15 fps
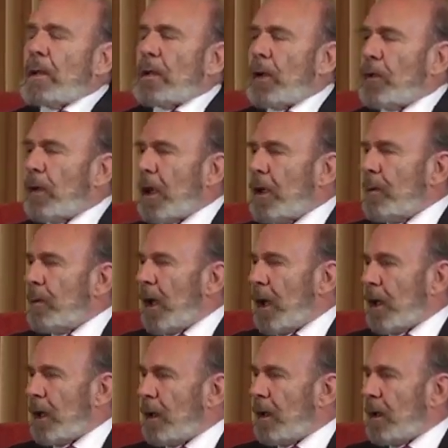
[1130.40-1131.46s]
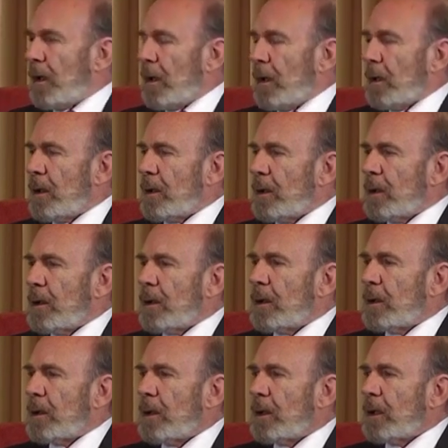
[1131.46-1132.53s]
divine mind
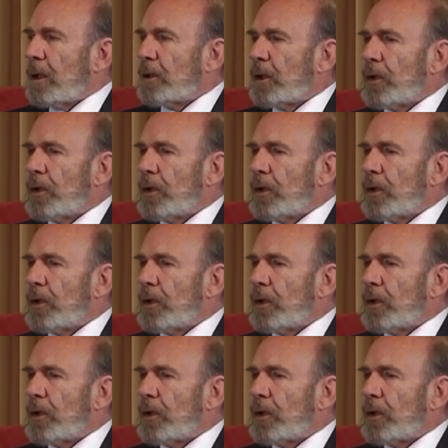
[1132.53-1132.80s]
is